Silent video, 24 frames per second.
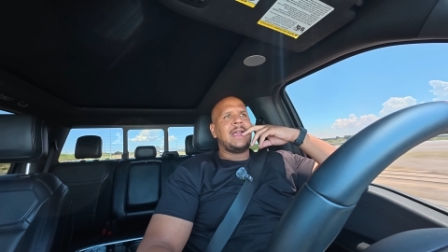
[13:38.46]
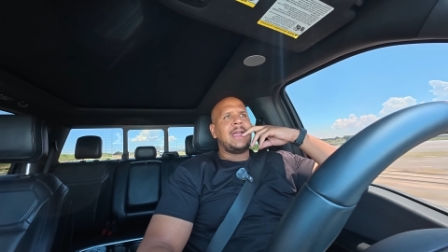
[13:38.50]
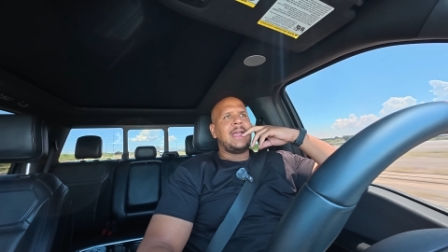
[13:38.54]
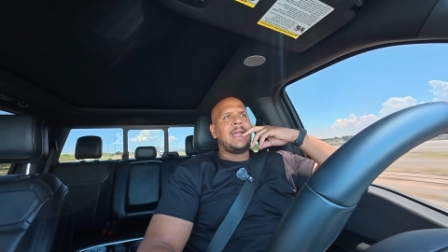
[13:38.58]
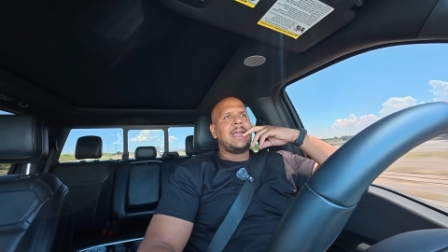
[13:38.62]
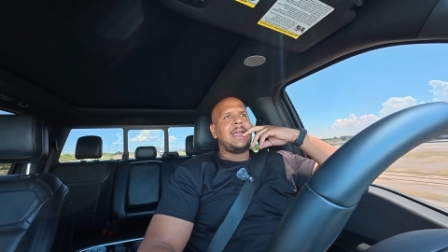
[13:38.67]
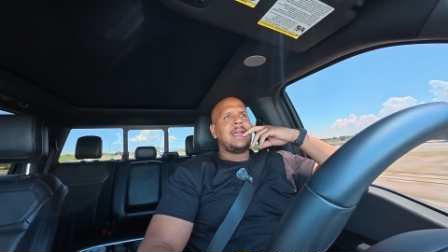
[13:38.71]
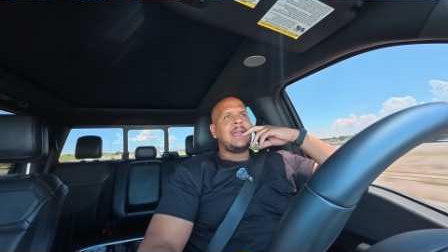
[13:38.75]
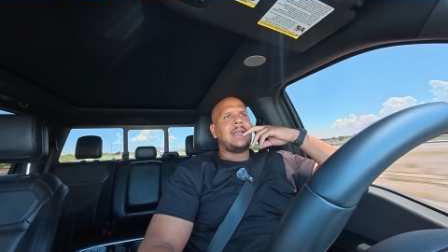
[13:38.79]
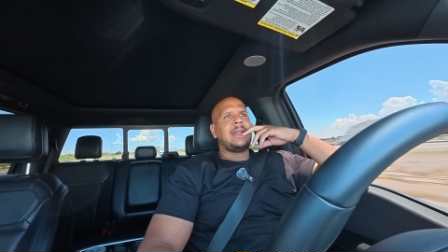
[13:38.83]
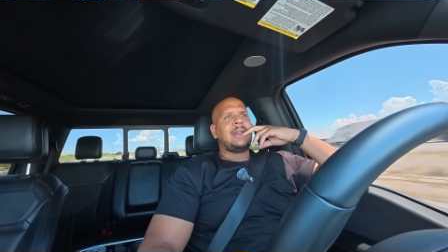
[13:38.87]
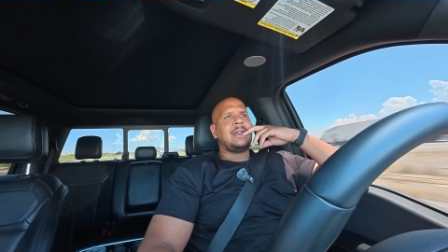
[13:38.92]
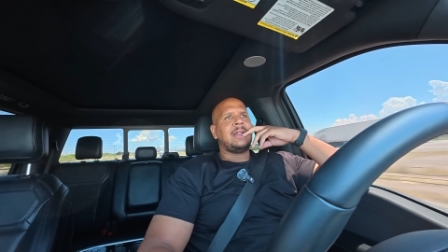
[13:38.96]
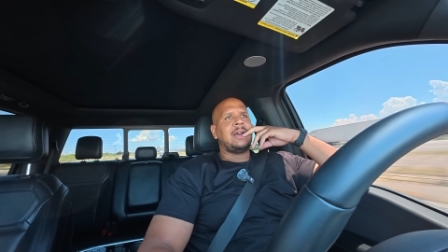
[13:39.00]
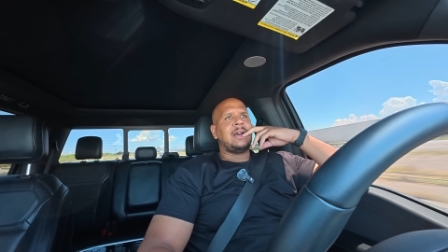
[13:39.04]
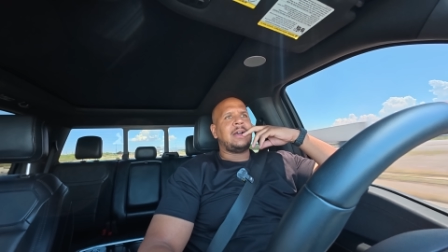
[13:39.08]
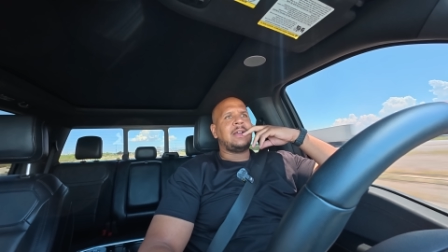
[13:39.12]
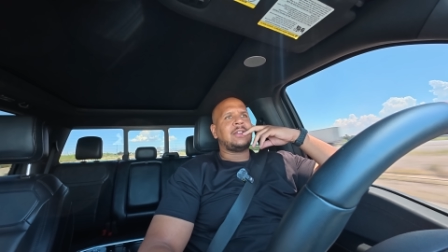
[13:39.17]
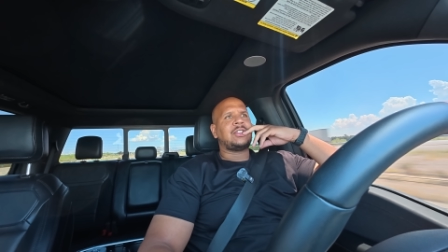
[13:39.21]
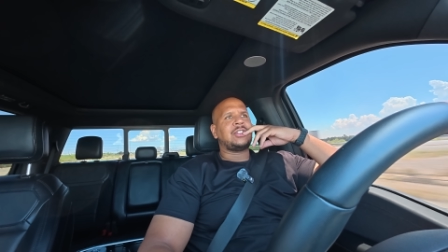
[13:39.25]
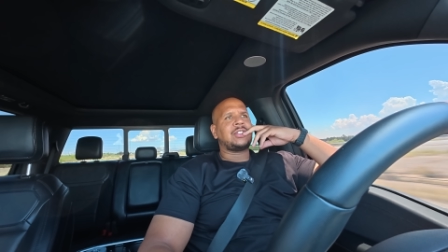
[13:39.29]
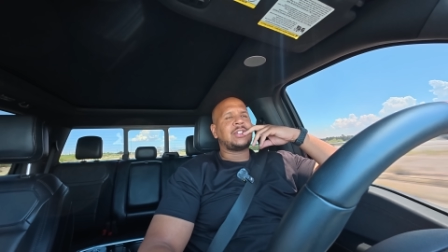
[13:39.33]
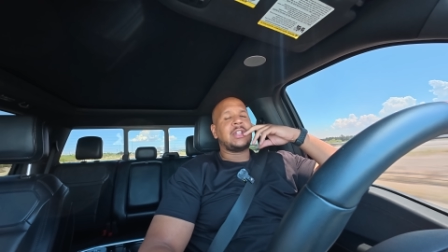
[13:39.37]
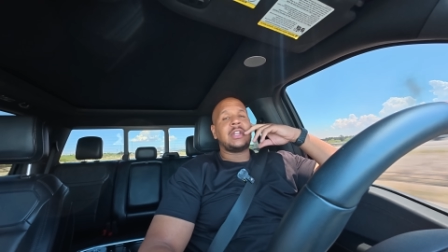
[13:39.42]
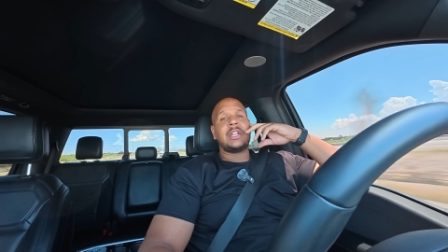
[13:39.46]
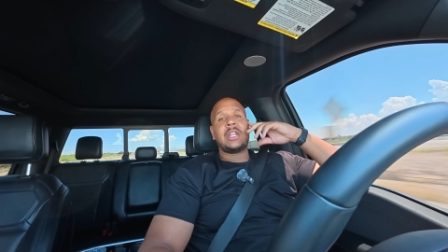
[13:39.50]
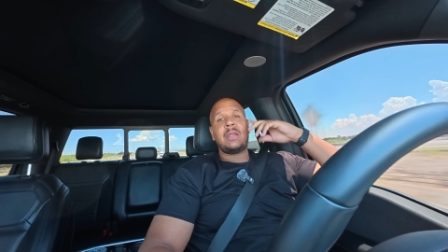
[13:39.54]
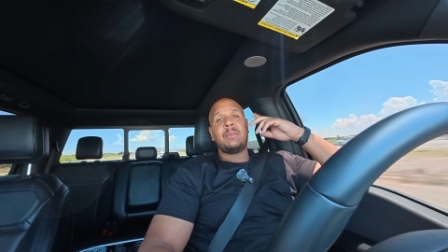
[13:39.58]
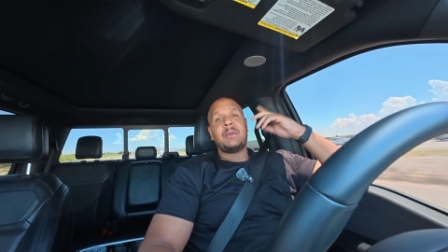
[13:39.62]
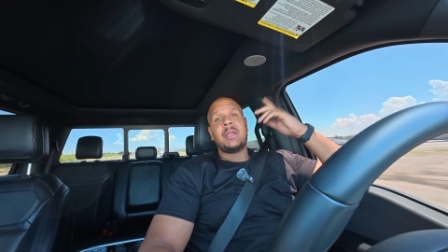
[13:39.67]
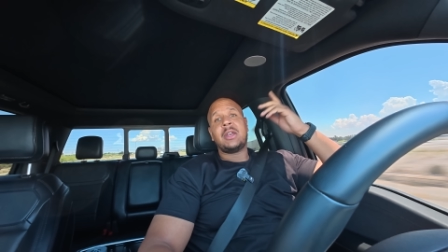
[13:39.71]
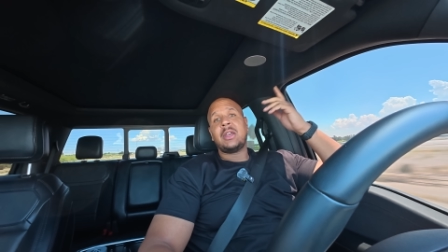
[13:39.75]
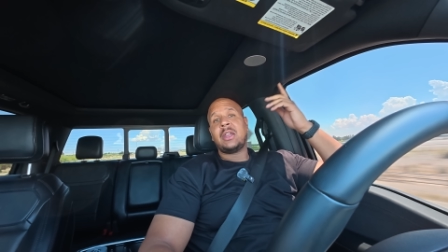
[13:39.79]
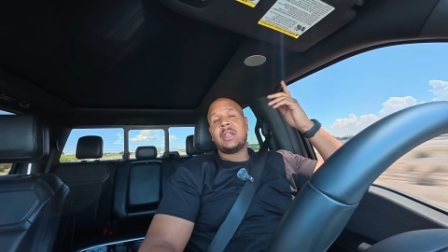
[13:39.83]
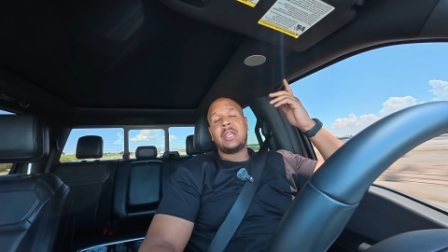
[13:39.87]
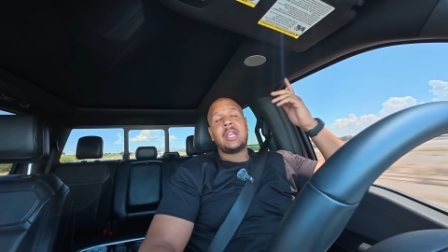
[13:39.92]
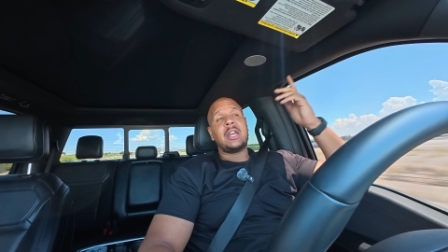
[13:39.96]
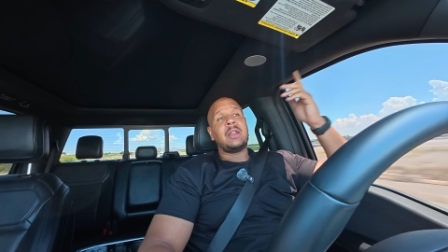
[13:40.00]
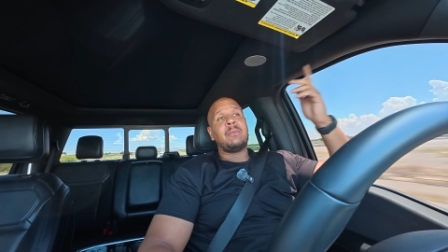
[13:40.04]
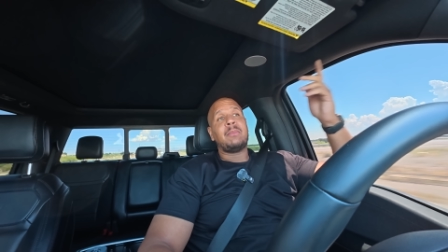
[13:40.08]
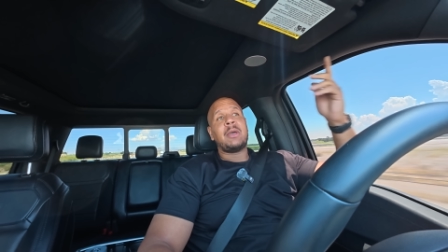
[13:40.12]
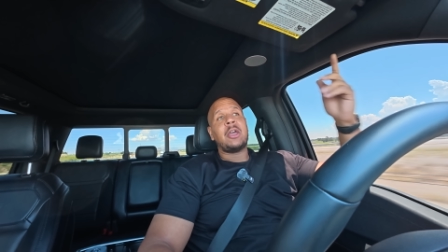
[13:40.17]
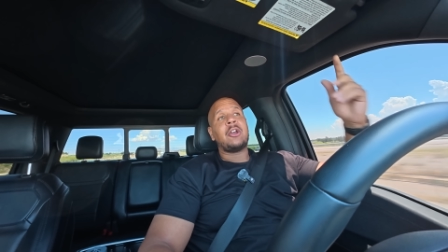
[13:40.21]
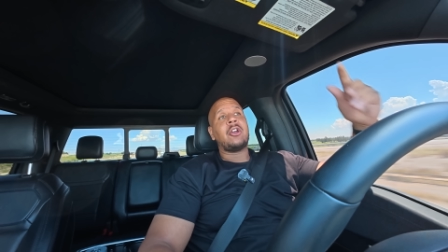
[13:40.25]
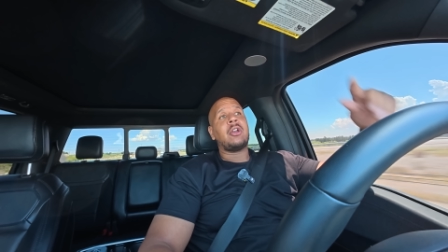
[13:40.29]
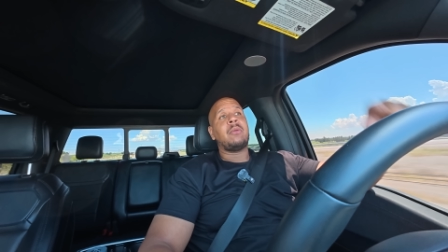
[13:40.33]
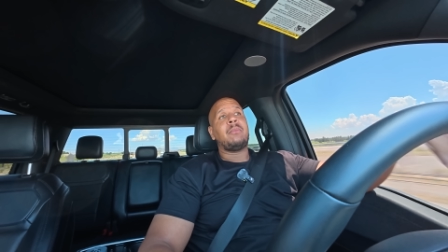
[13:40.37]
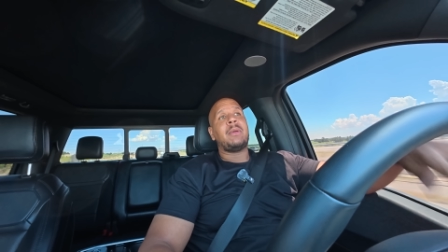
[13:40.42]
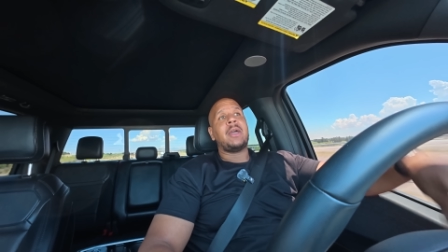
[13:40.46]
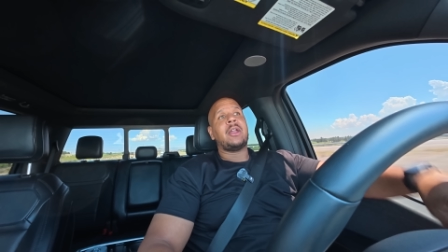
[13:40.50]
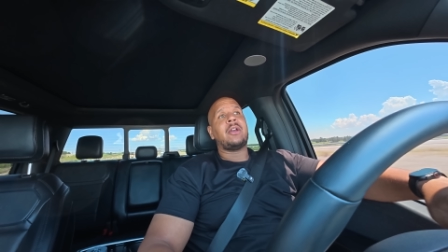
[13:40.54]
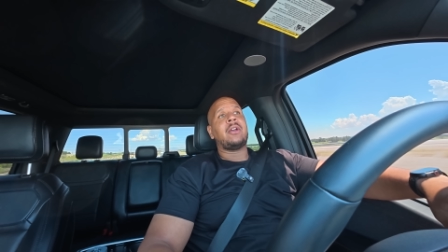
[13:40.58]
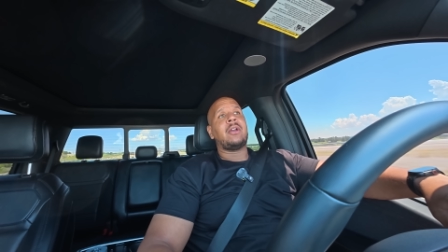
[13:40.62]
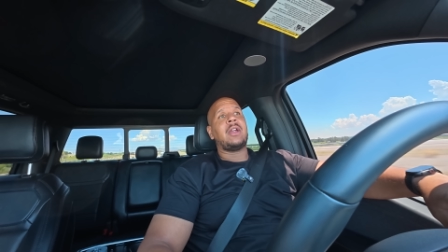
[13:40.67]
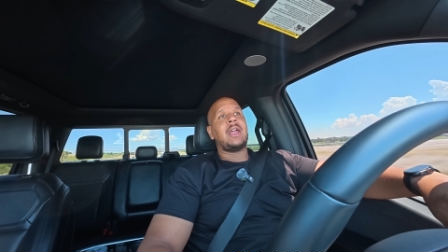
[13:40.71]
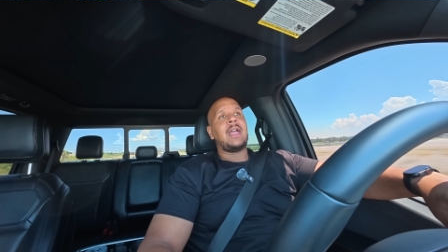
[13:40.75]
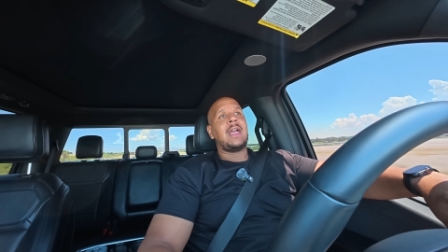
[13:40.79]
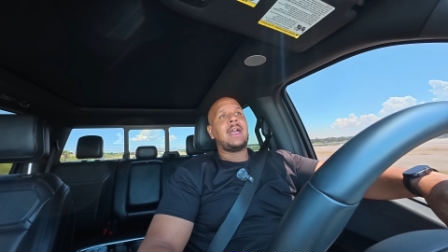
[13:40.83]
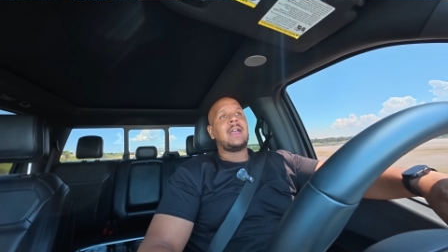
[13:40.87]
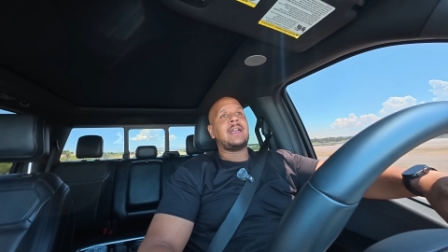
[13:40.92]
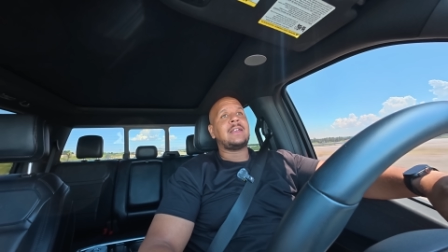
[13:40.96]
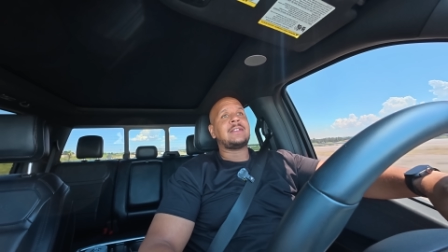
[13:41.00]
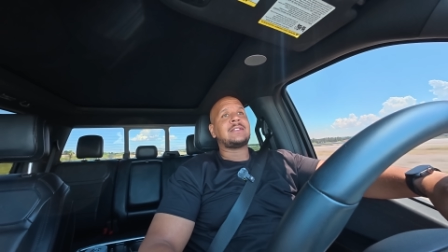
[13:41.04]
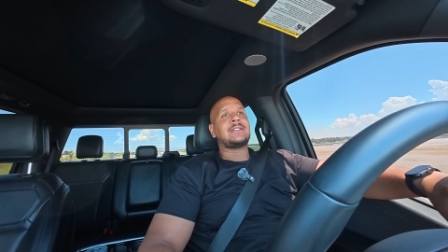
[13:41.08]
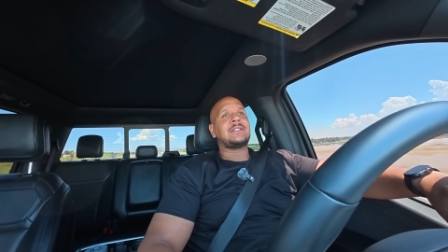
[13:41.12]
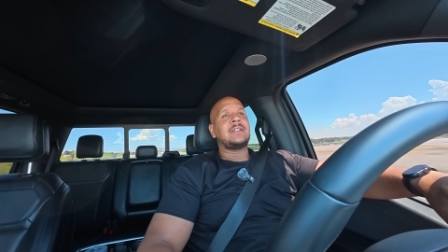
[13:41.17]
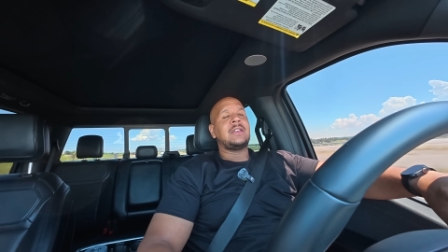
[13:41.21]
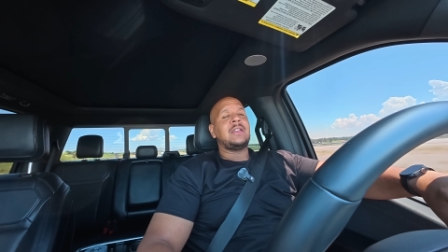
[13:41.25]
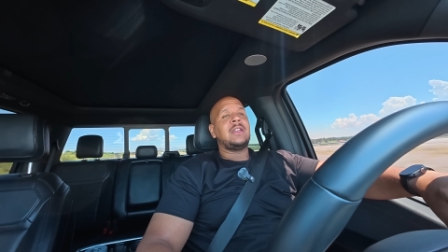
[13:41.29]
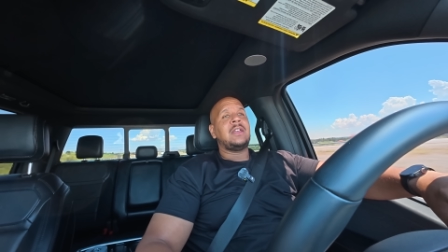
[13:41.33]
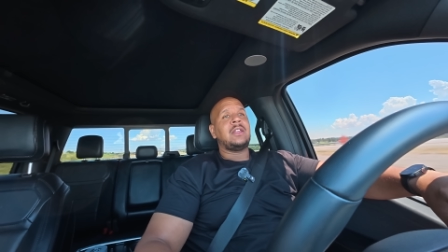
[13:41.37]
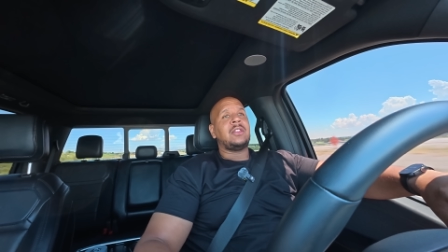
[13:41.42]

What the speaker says: and it's just going to keep getting better and better as